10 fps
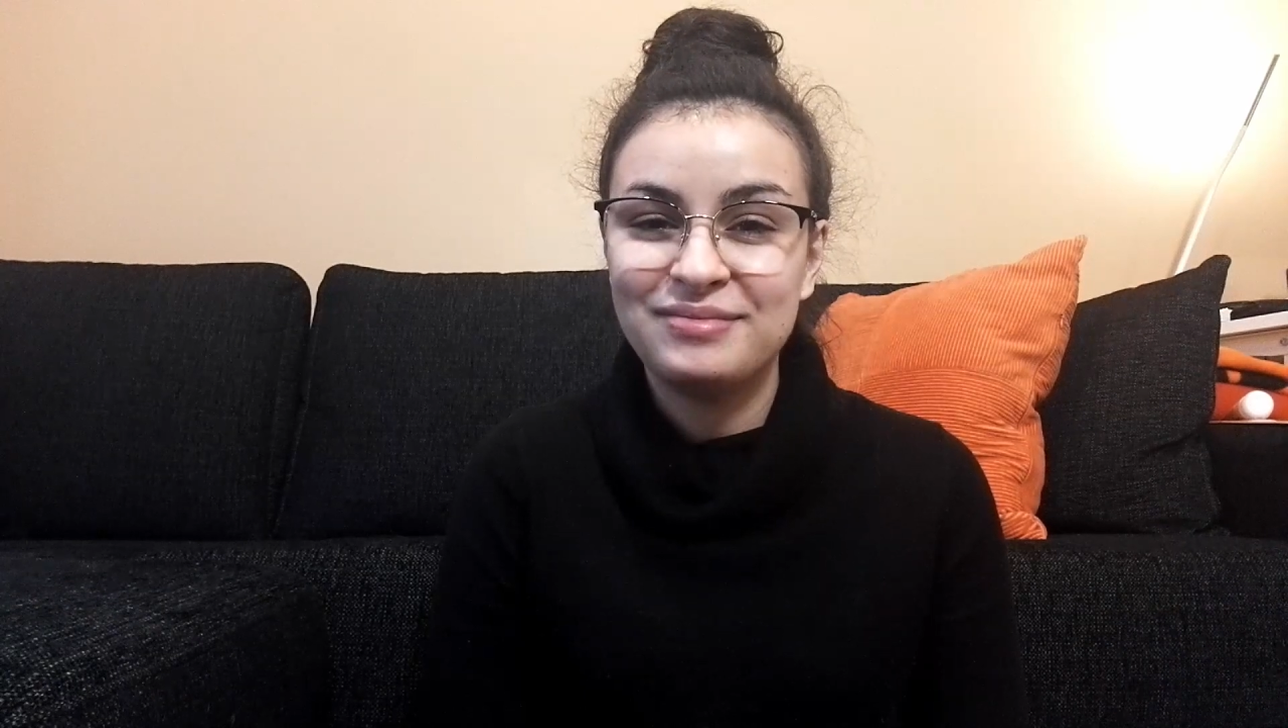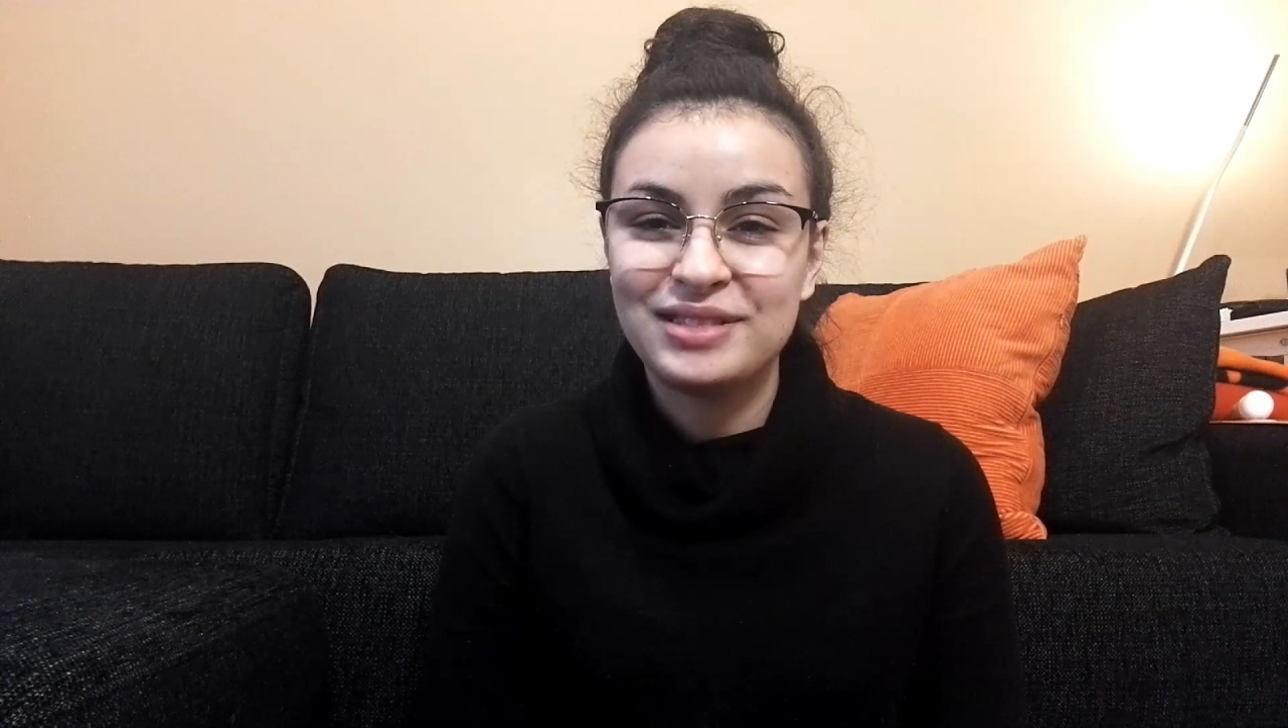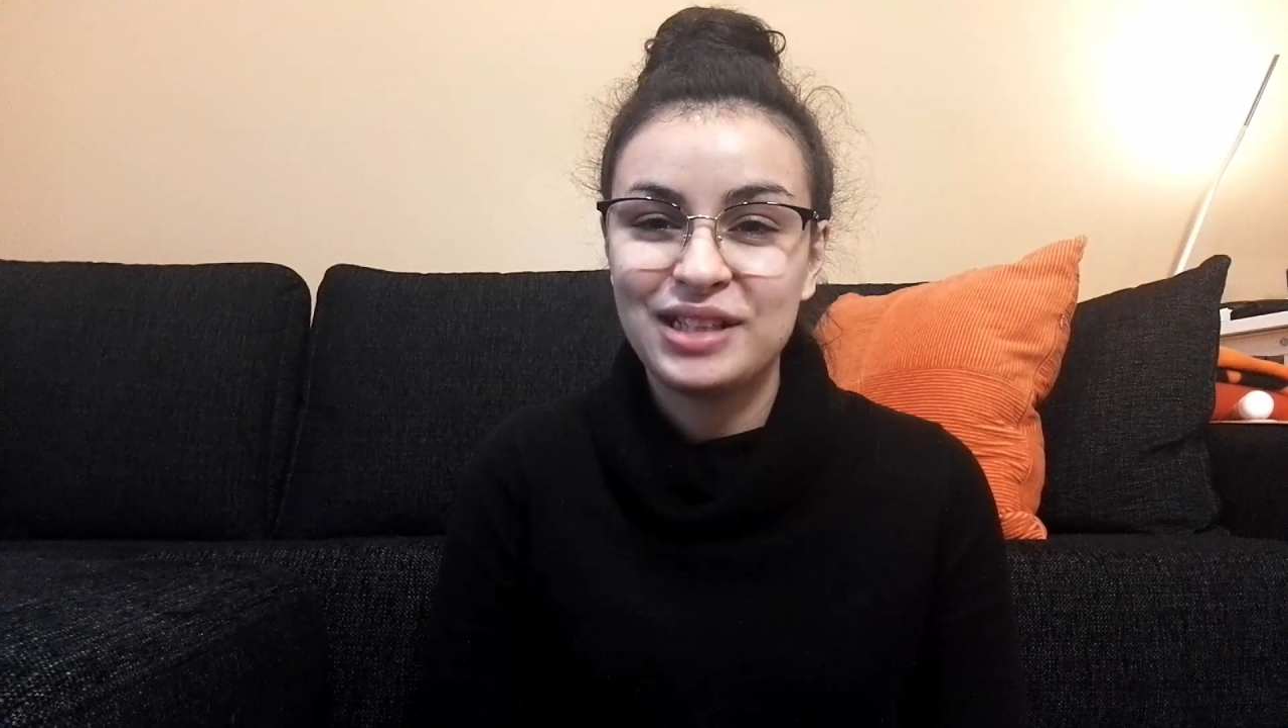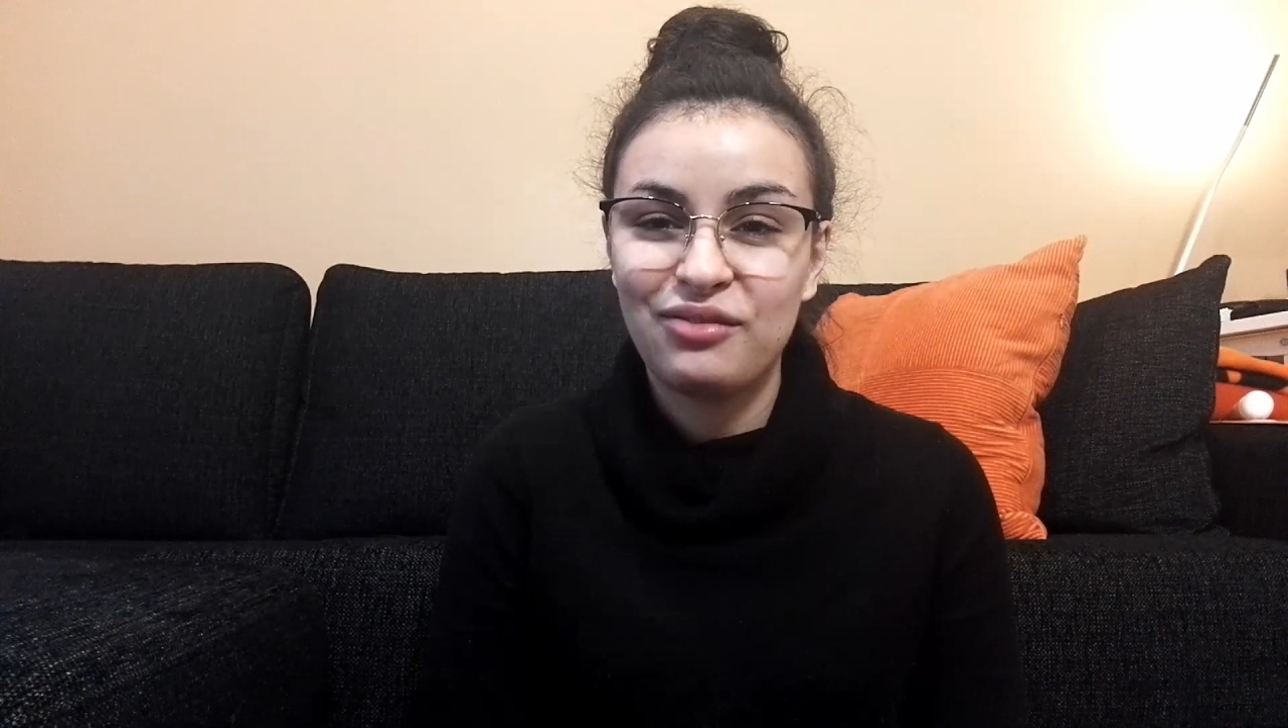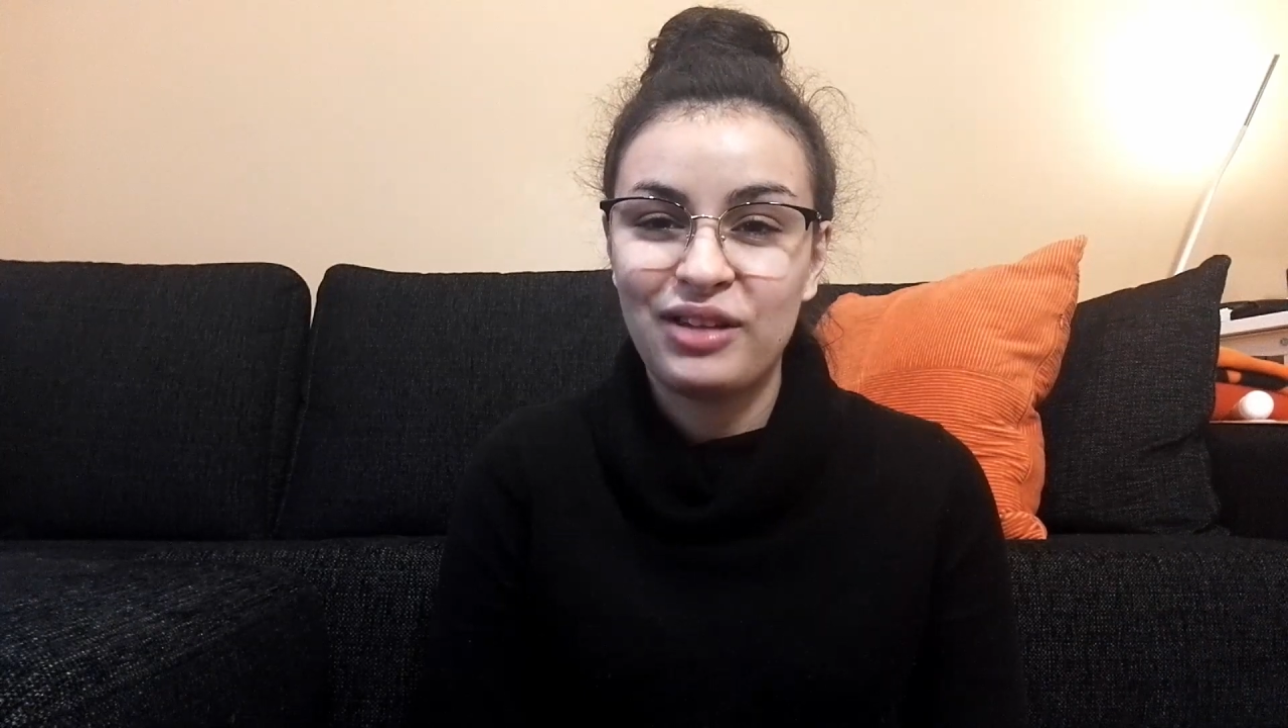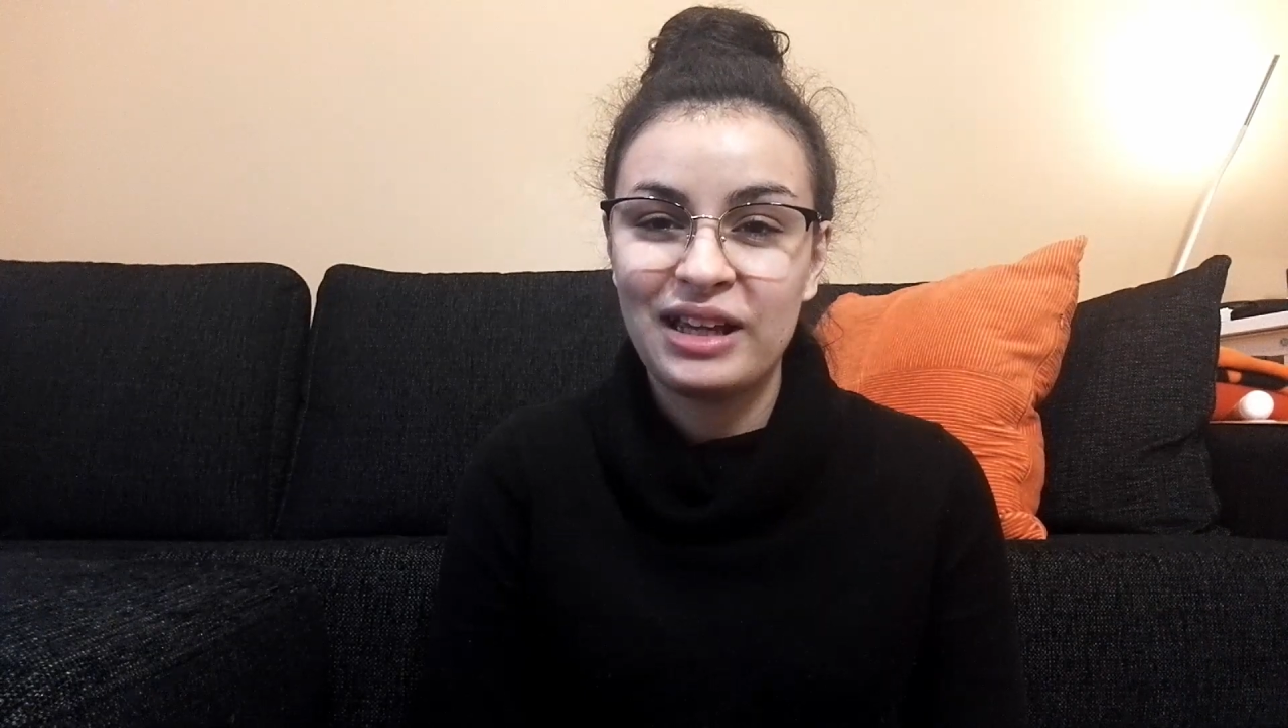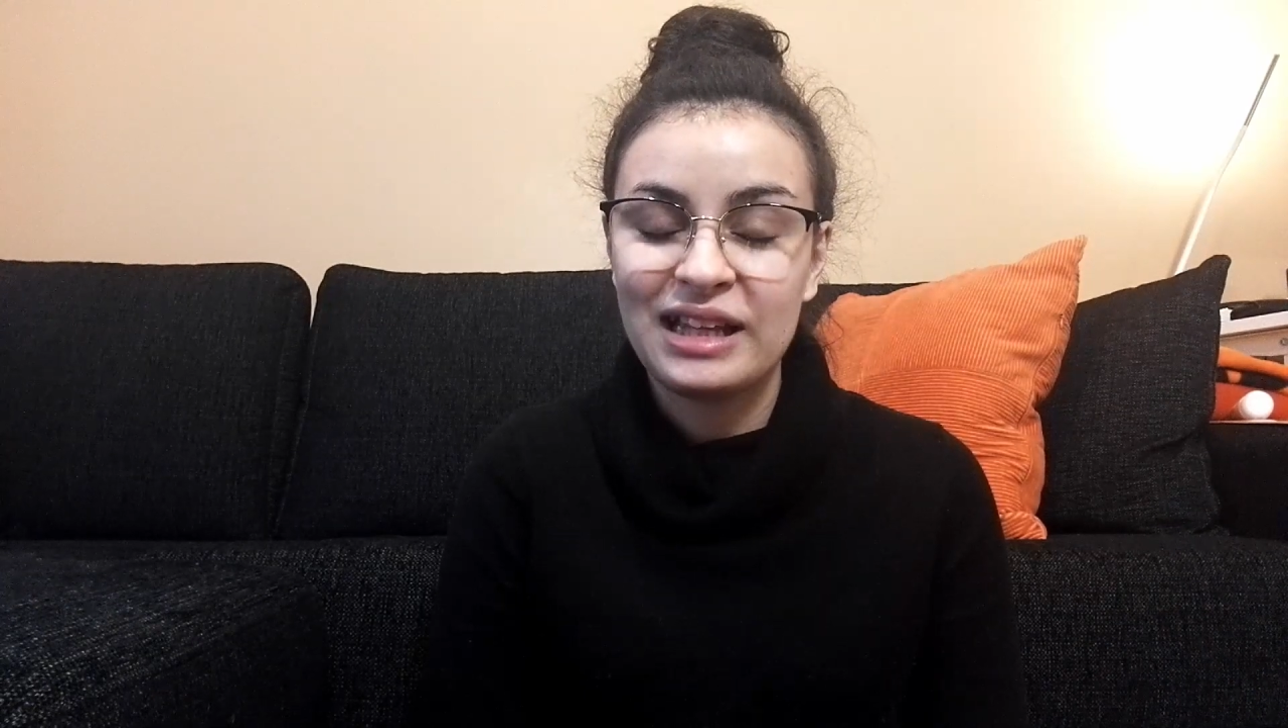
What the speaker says: stuff like